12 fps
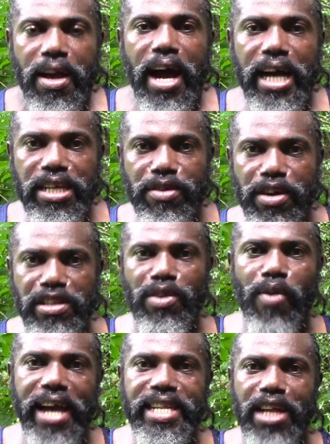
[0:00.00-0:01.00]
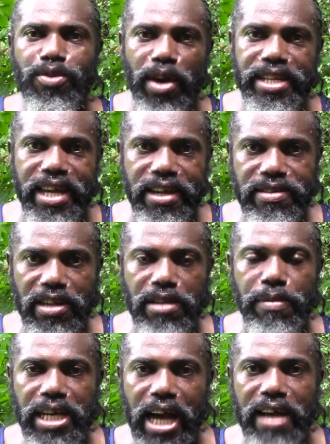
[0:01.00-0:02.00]
And the reason why they're doing this
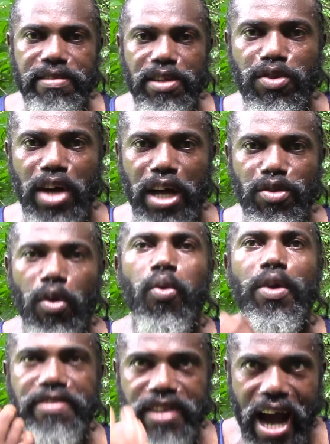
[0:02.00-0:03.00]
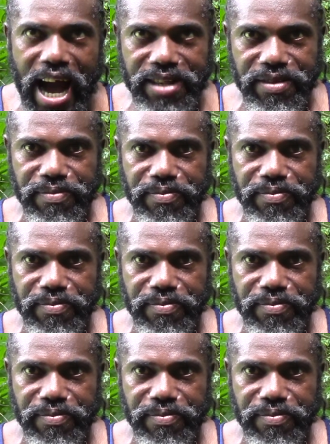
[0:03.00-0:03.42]
is because not know who is God.